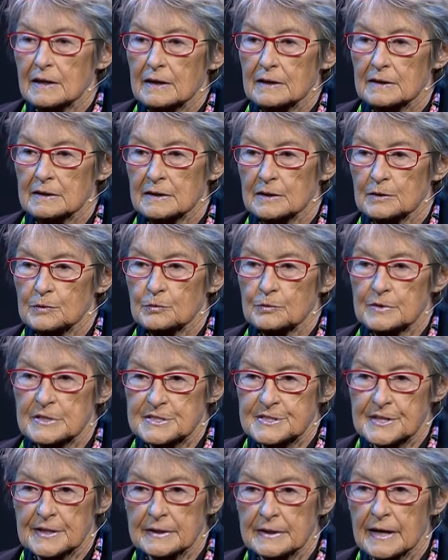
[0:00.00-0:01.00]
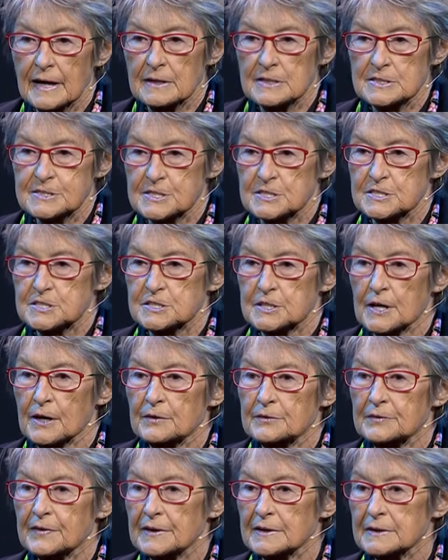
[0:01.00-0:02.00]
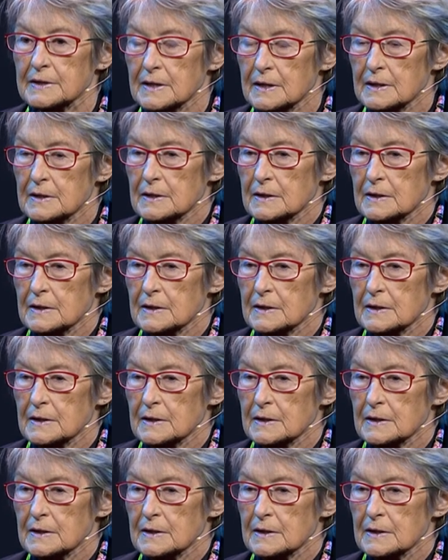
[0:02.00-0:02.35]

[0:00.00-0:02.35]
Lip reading: Recent analysis showed that